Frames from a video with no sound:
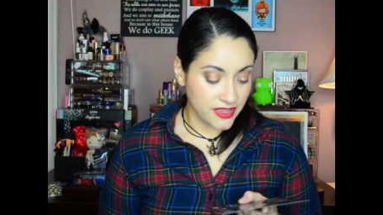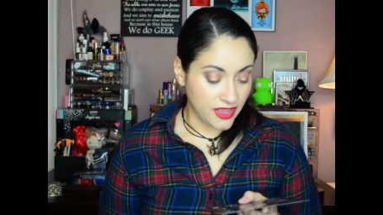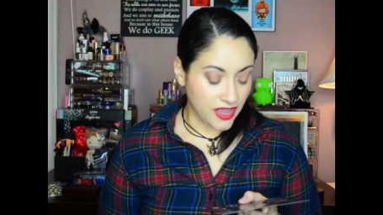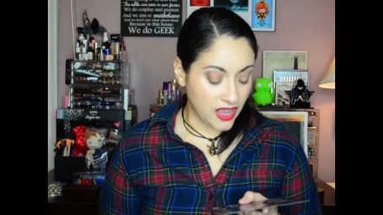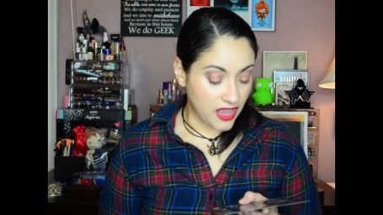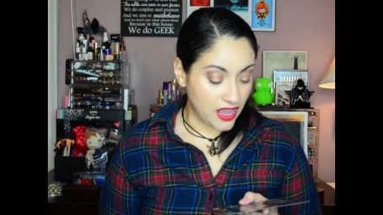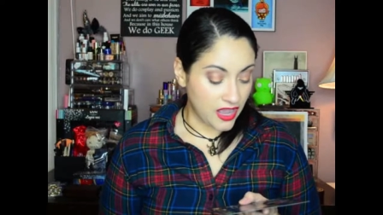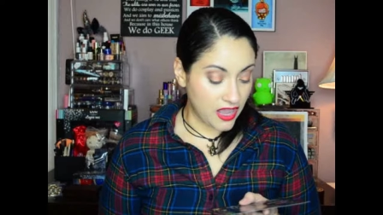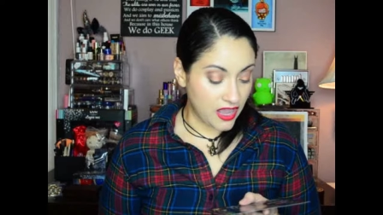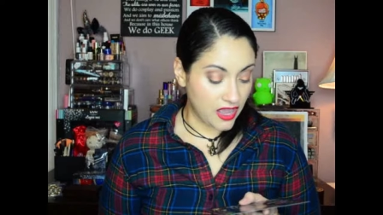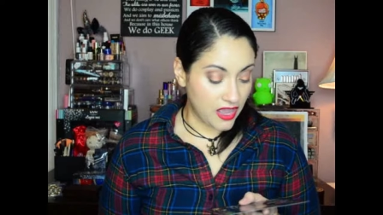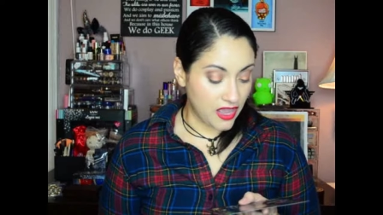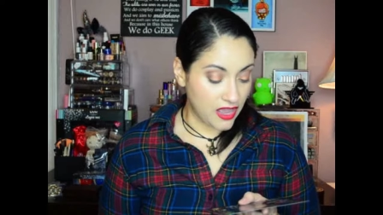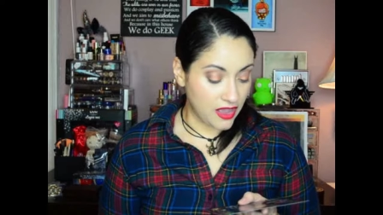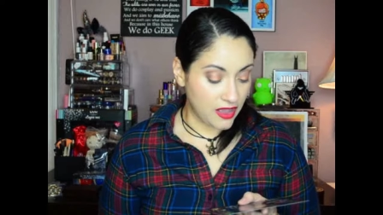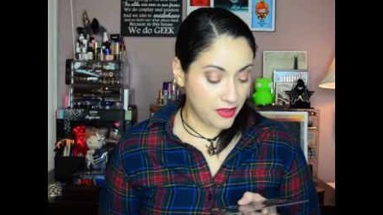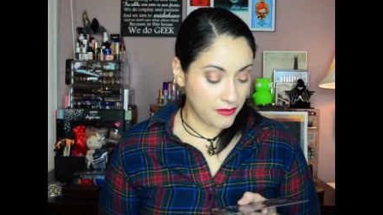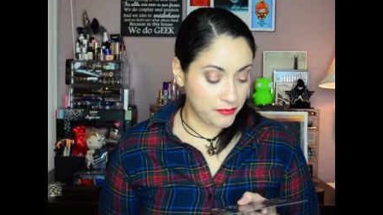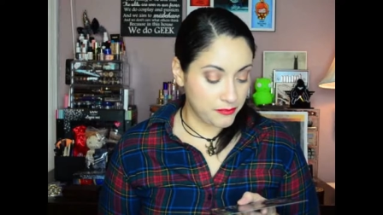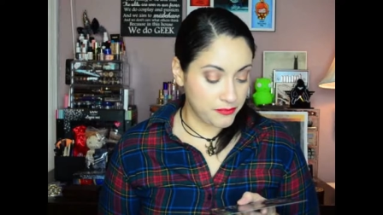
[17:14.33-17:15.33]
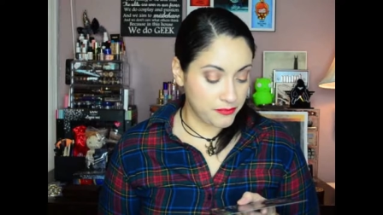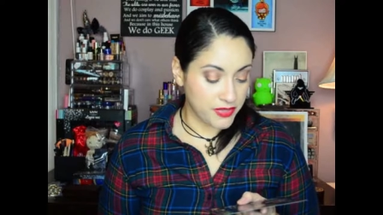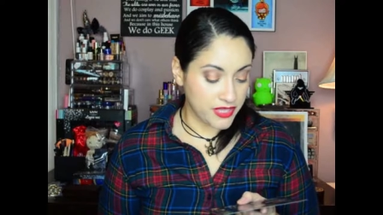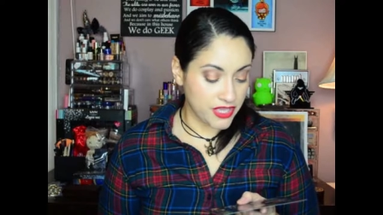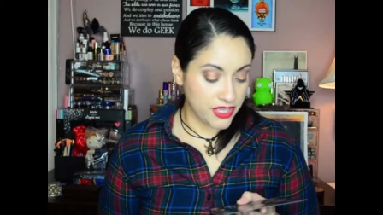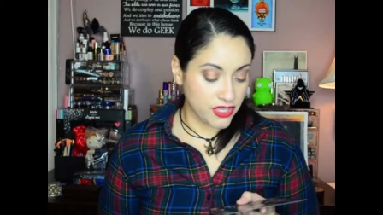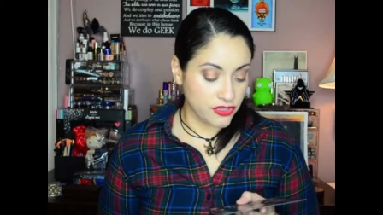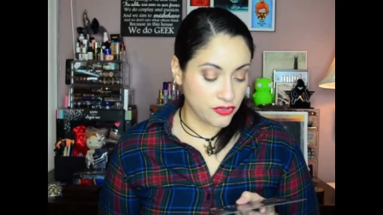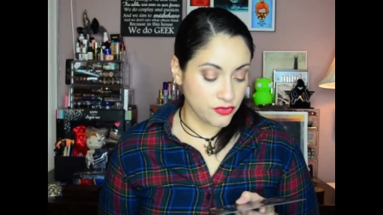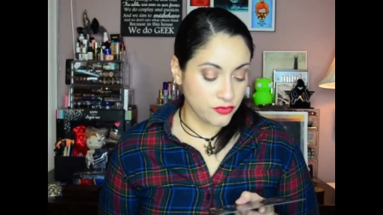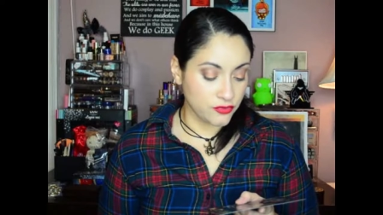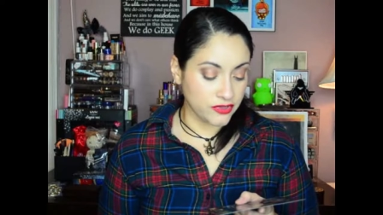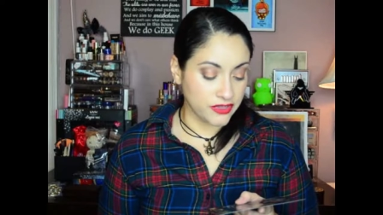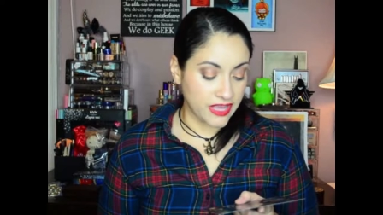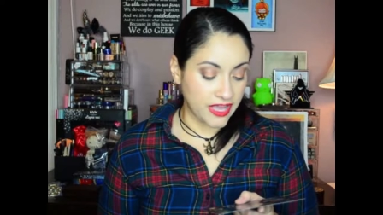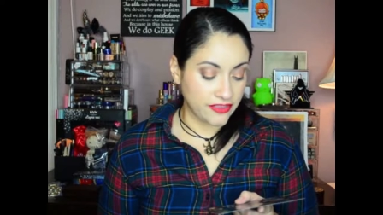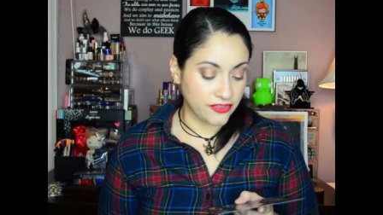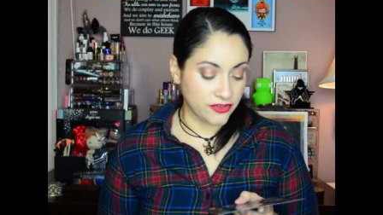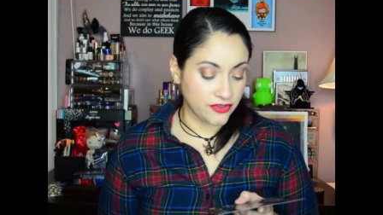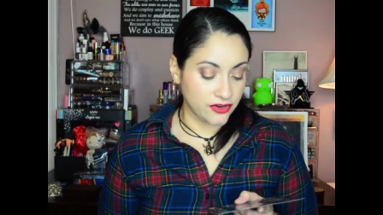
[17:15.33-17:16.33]
PU
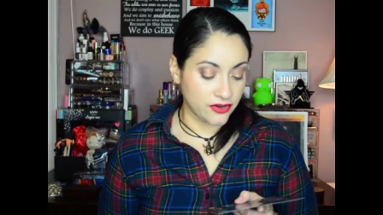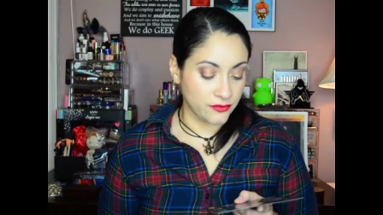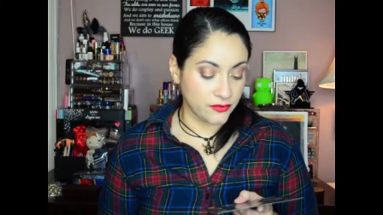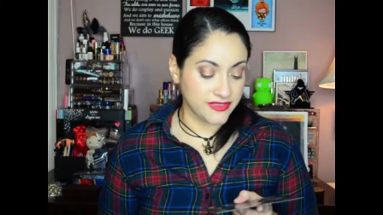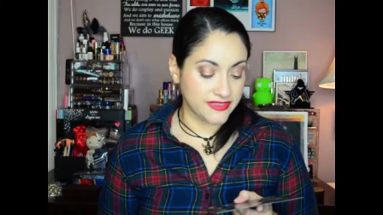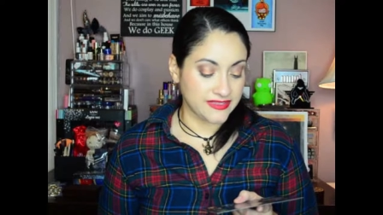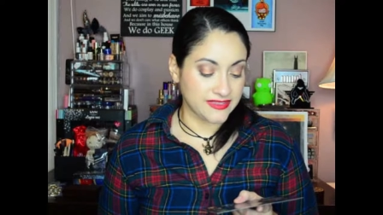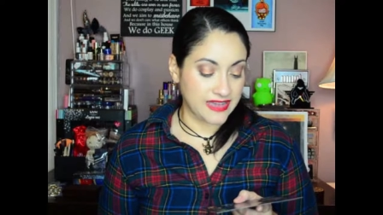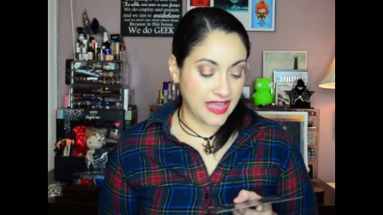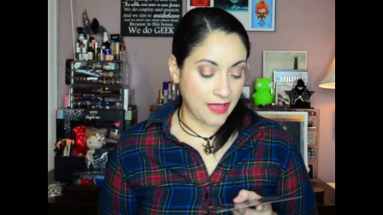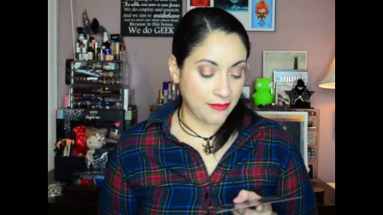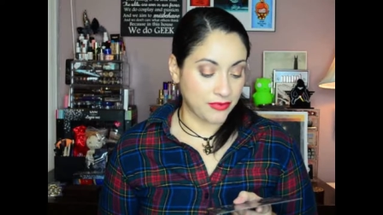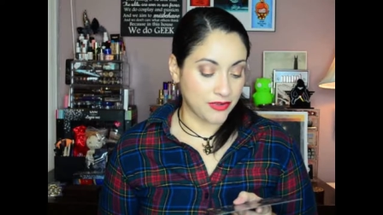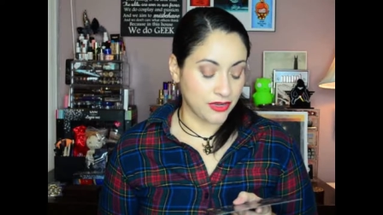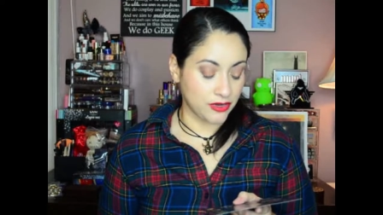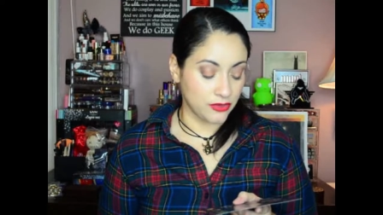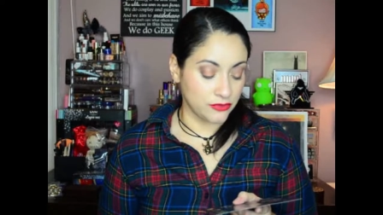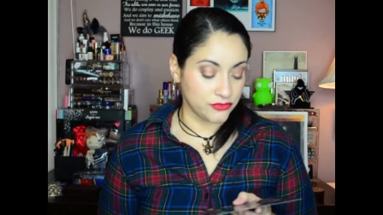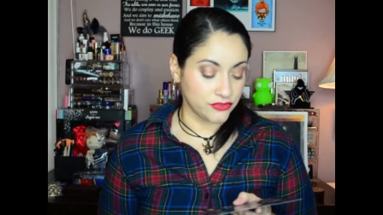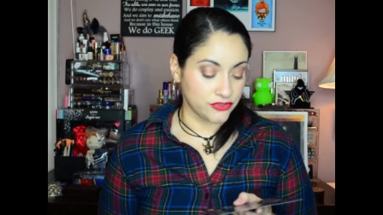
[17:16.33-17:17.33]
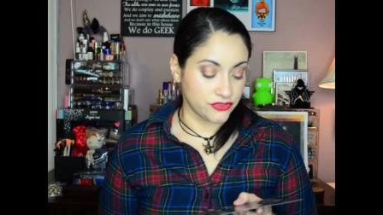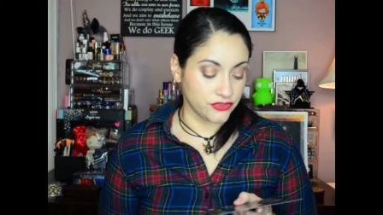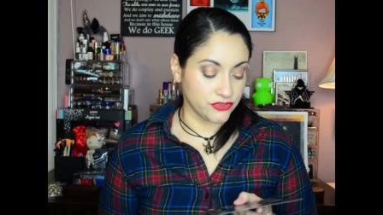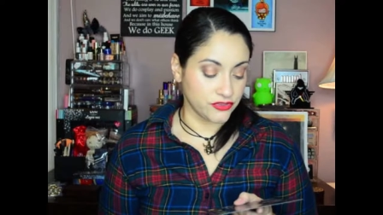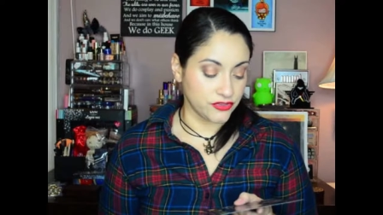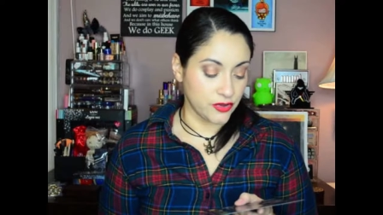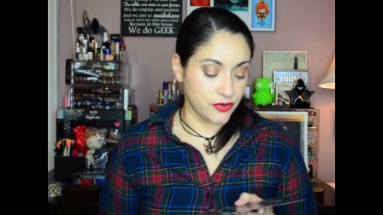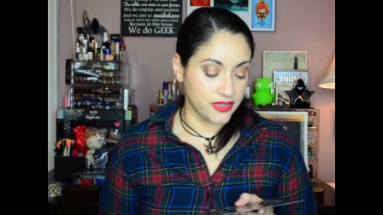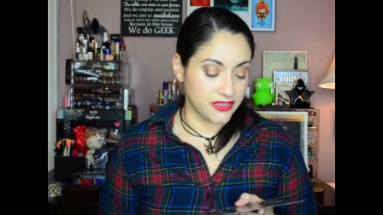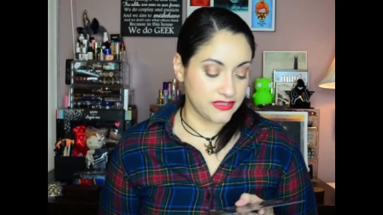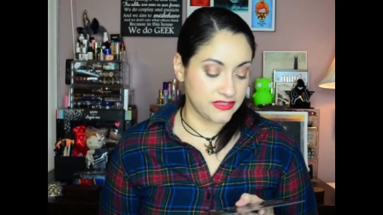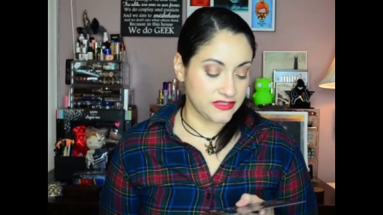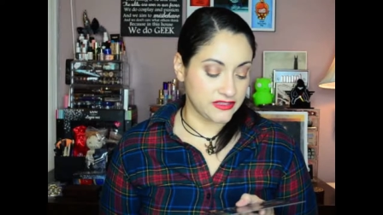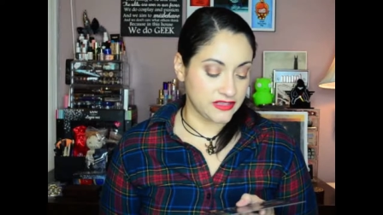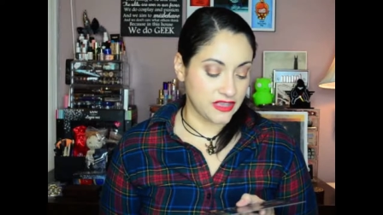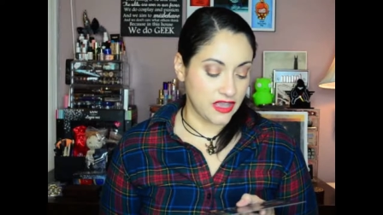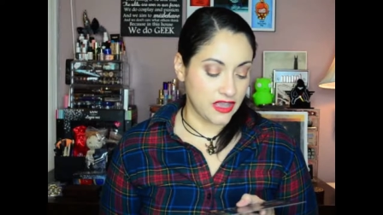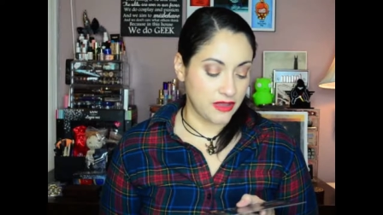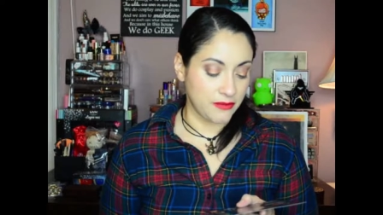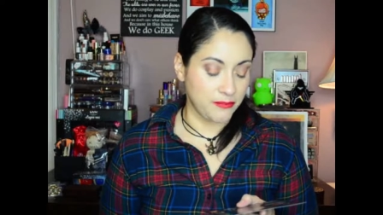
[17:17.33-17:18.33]
leather with snap closure, so it's
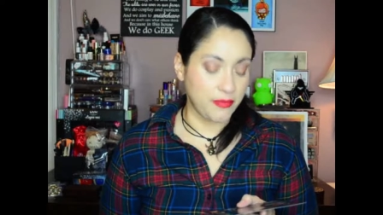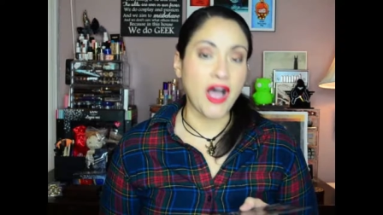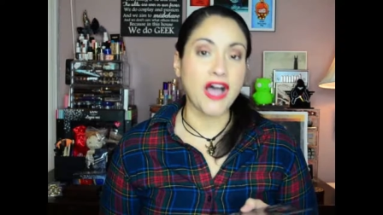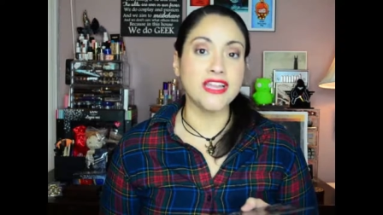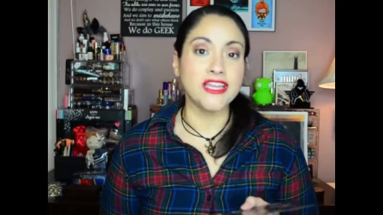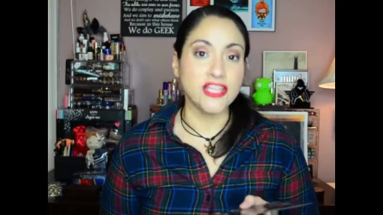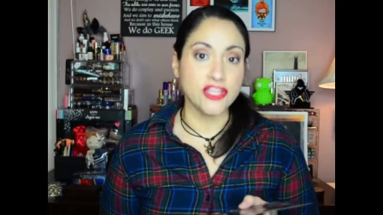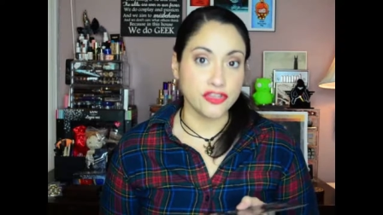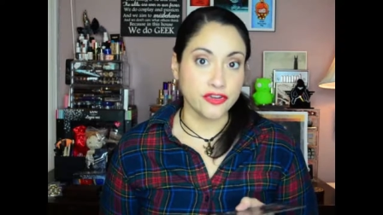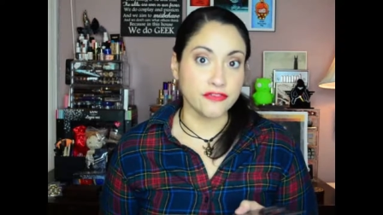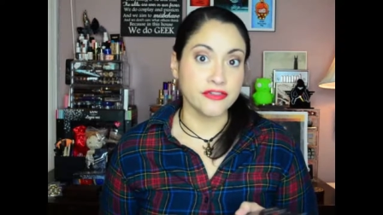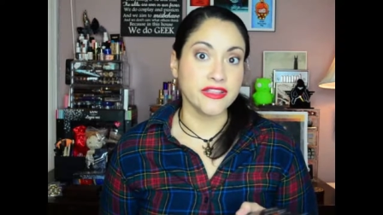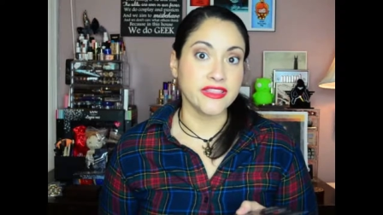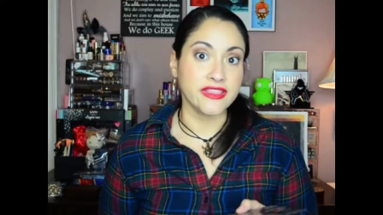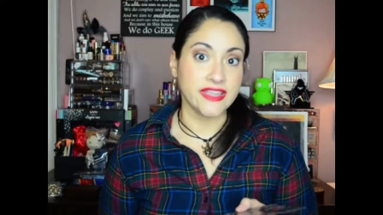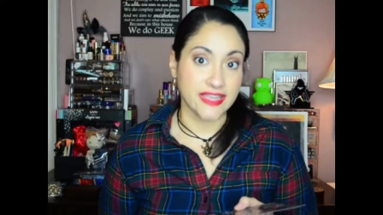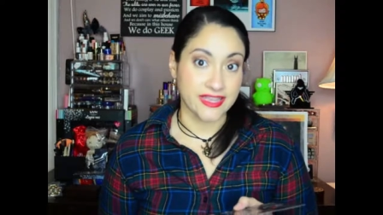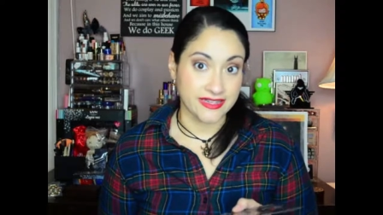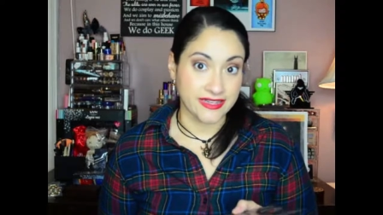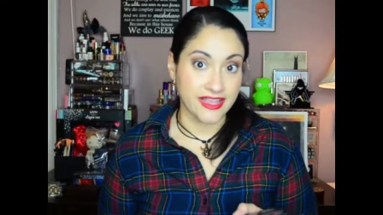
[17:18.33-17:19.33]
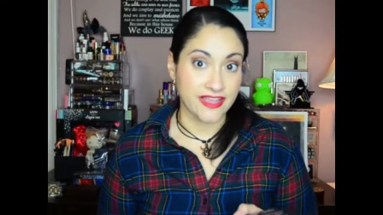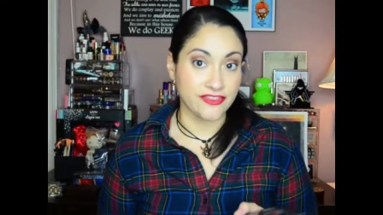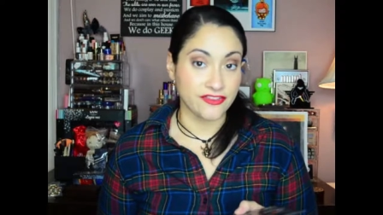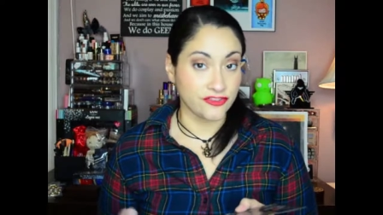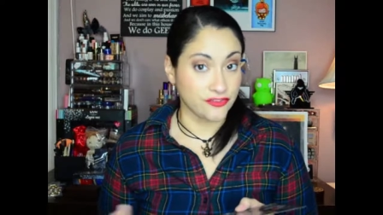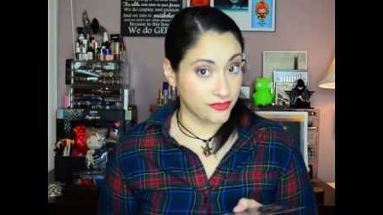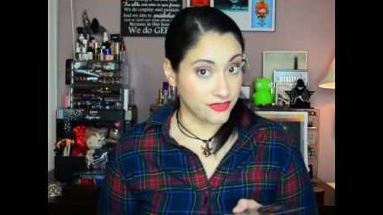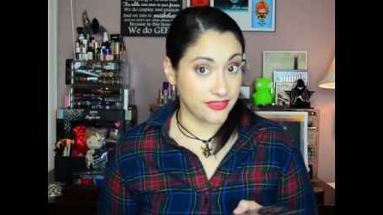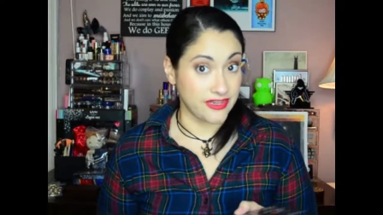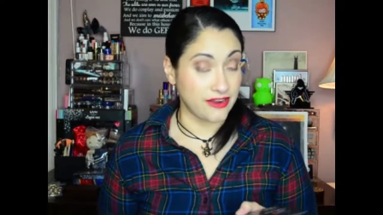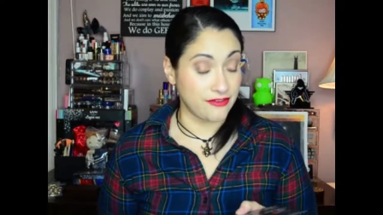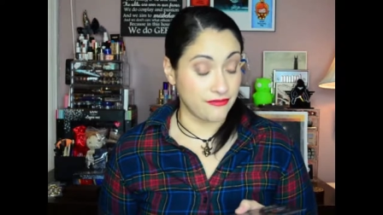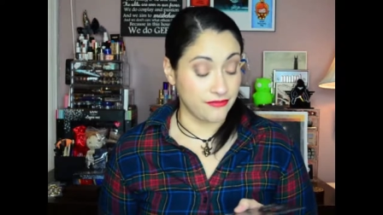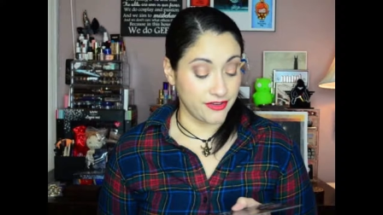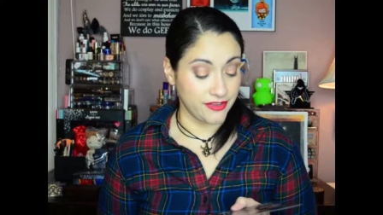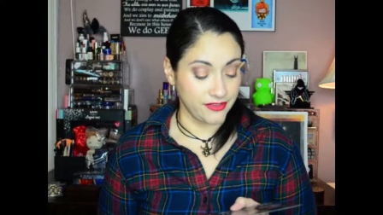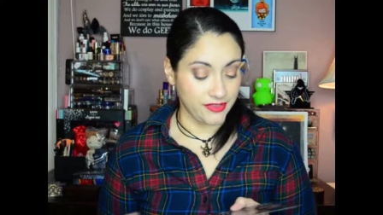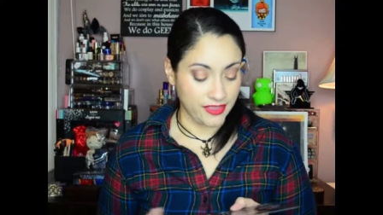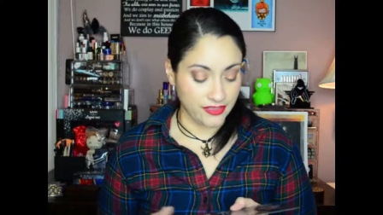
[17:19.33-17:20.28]
polyurethane leather, so it's not real